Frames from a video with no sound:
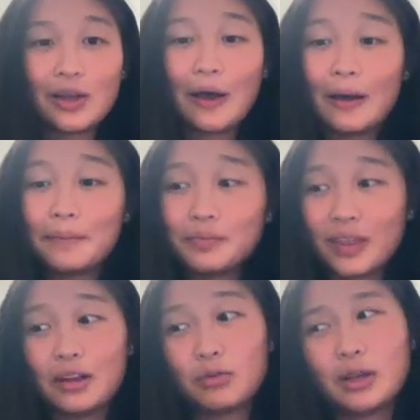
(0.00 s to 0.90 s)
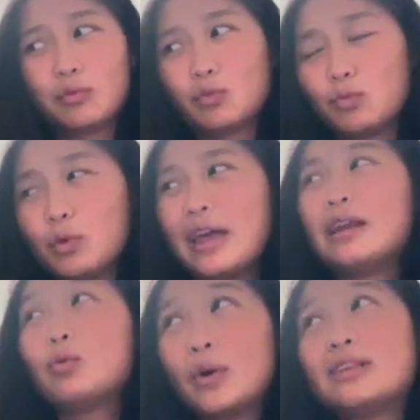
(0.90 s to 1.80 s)
And
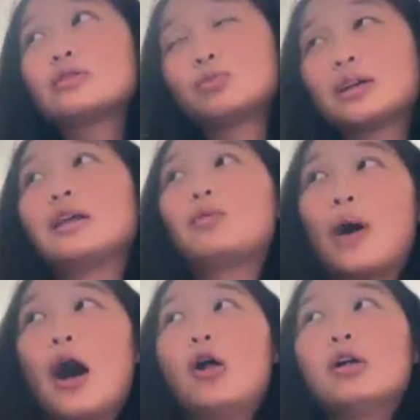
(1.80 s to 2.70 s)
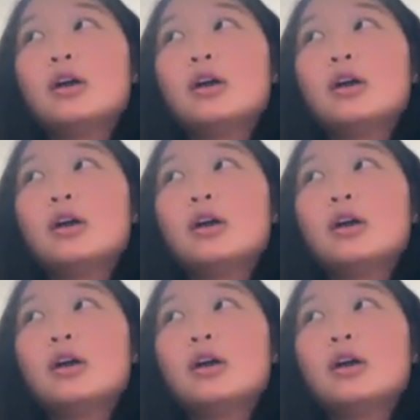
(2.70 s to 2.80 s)
it went really well.